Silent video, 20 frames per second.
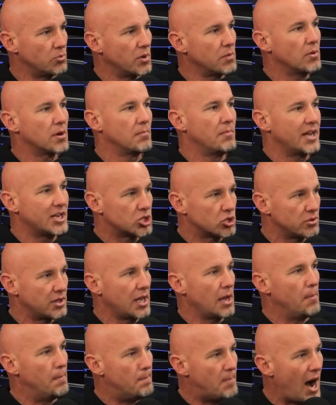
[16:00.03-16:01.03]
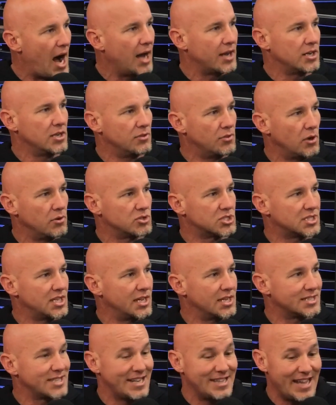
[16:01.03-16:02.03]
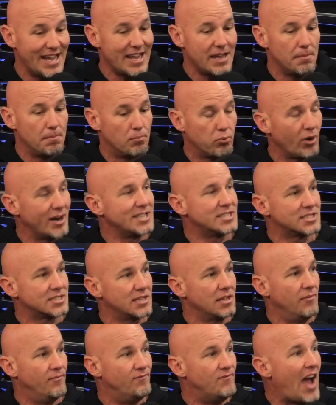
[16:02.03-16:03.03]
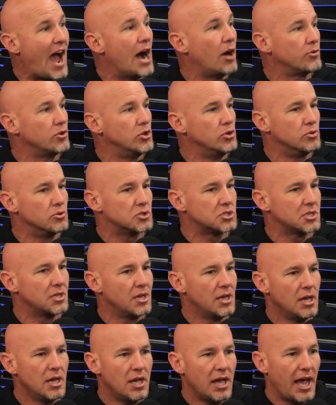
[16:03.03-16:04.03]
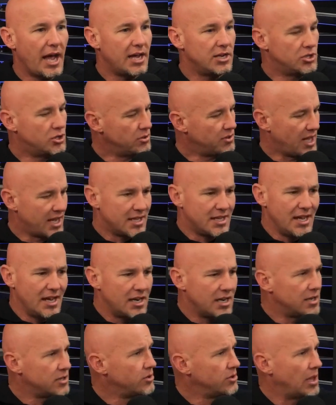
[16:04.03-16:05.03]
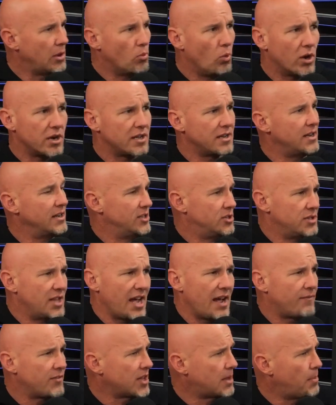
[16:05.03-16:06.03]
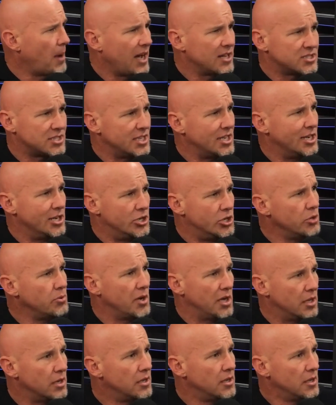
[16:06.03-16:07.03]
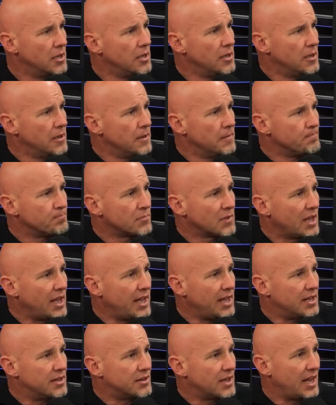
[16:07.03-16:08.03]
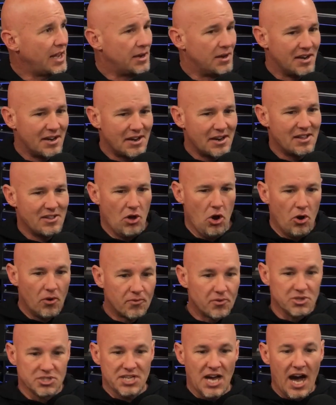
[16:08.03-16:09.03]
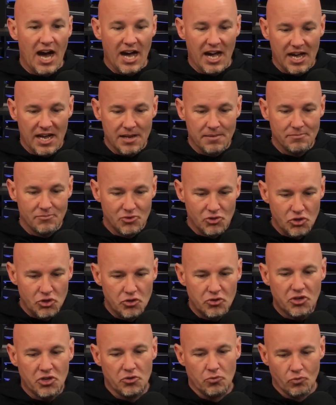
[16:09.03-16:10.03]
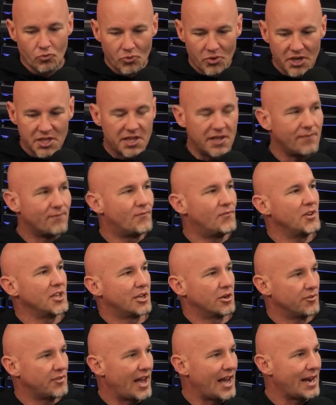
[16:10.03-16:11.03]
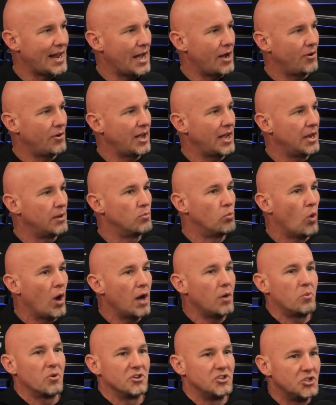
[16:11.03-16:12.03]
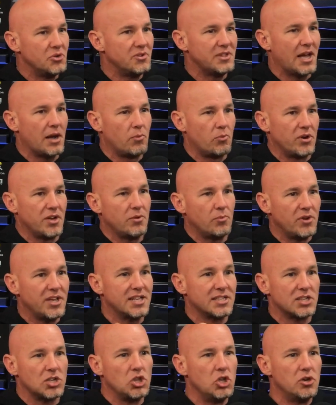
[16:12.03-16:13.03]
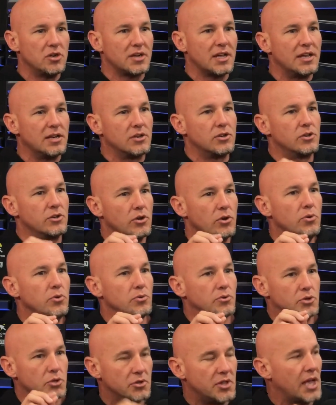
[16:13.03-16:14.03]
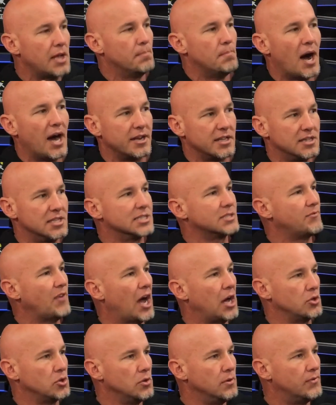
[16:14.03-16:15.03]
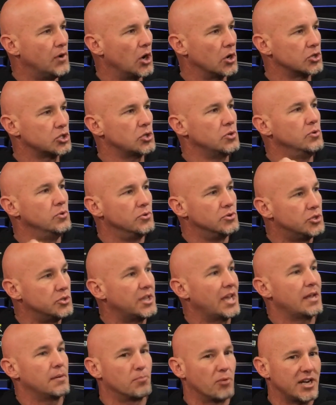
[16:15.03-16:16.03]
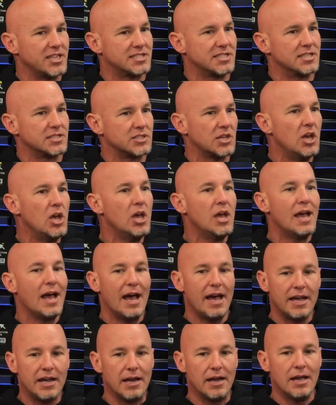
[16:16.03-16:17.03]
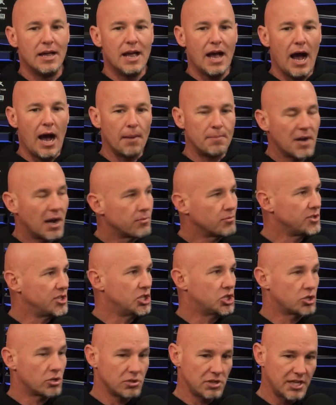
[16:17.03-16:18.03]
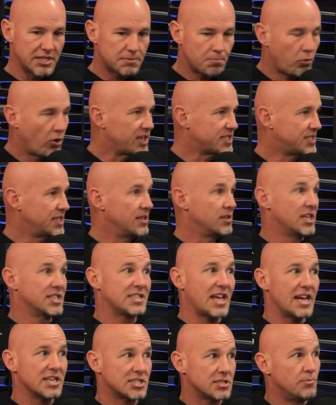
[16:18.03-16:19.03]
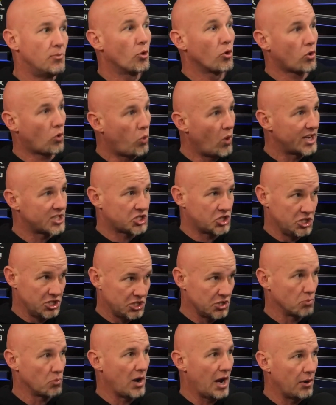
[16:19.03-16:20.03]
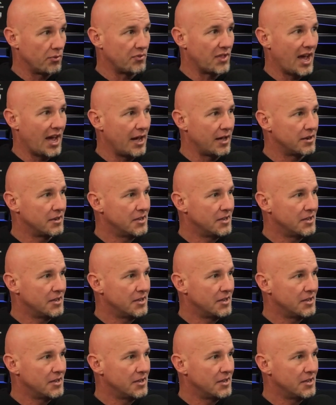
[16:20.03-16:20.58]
We want to make sure they embody those things and they embrace the values. And do they get it? Do they want it? And do they have the capacity to do it? Yeah. yeah. And and over time, you can really figure that out. And while we're doing that, we, we get to look and, ooh, do they embody this value of ours? Ooh, do they embrace this? Hey, I'm not really sure. Let's press in. Let's ask some more questions around that.